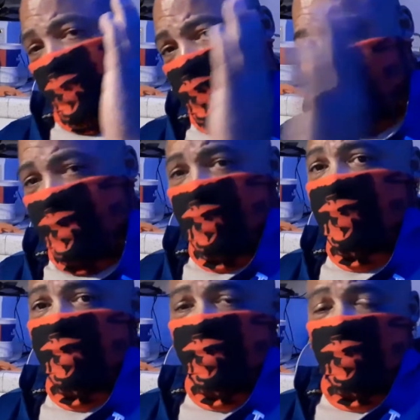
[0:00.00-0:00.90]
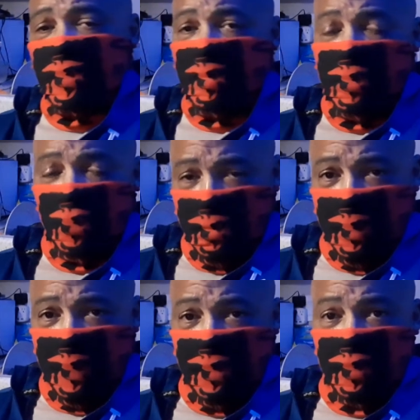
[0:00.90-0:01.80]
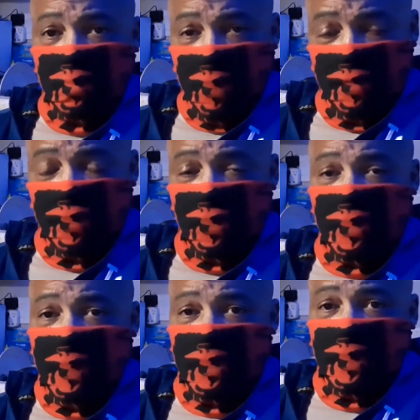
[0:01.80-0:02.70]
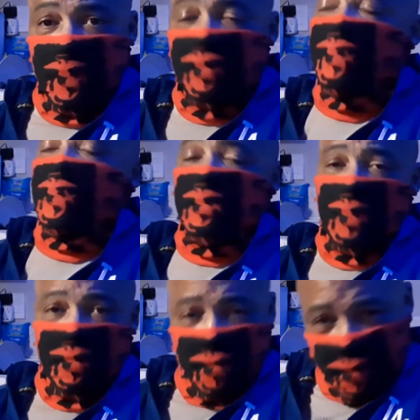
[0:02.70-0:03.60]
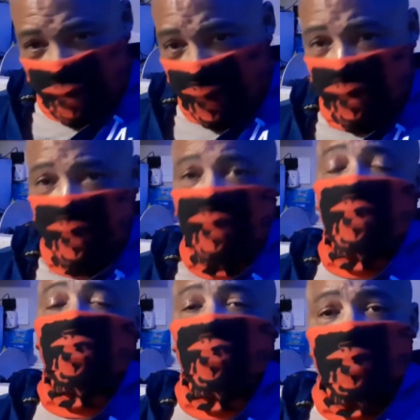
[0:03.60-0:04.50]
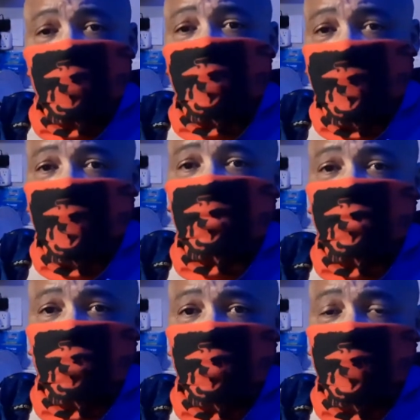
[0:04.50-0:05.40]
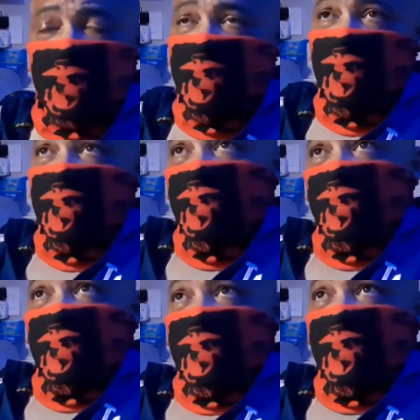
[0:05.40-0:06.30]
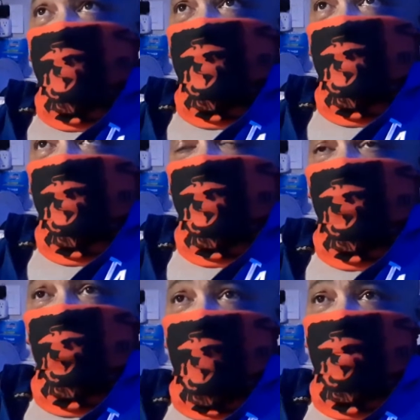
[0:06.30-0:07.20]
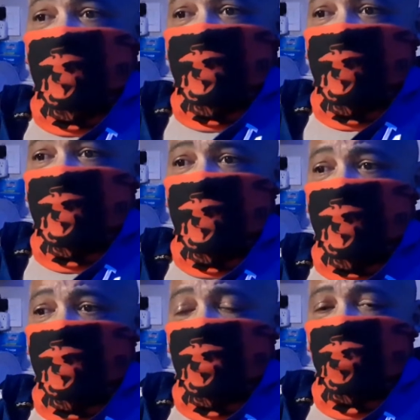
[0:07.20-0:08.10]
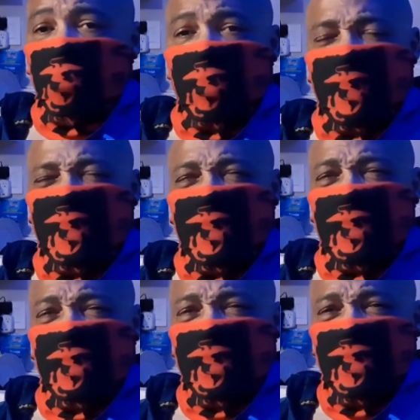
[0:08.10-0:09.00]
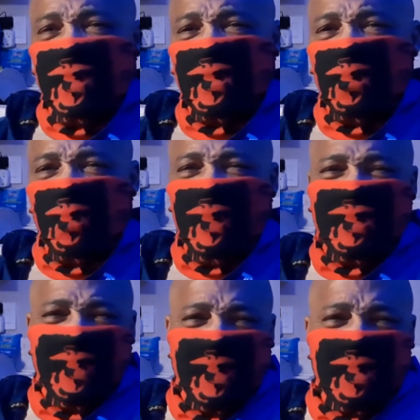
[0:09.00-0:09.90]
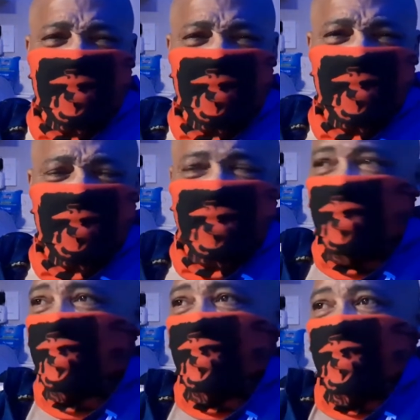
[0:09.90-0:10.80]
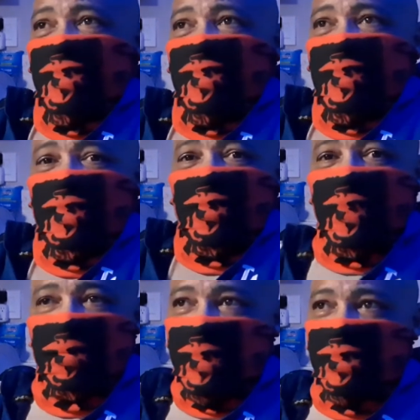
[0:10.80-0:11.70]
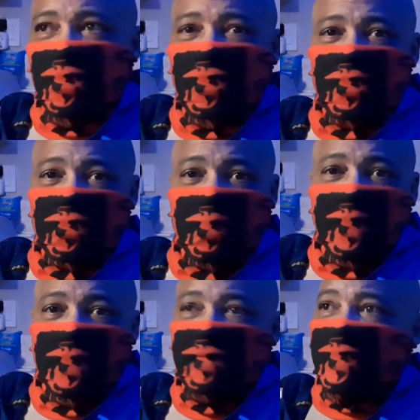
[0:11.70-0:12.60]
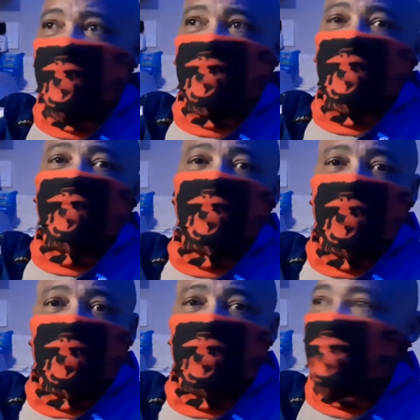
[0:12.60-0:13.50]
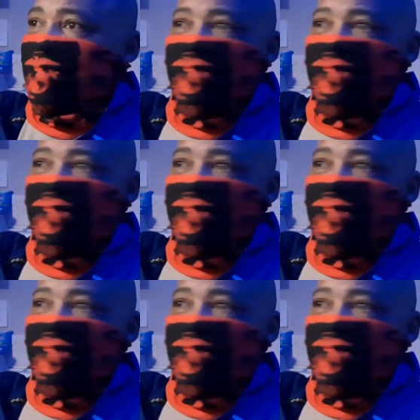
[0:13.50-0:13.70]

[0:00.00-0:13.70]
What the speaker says: the 1911, the mil-spec Springfield 1911 has been very uber reliable for me. I bought that thing in 2010, and here we are about to go into 2011. That's 11 years.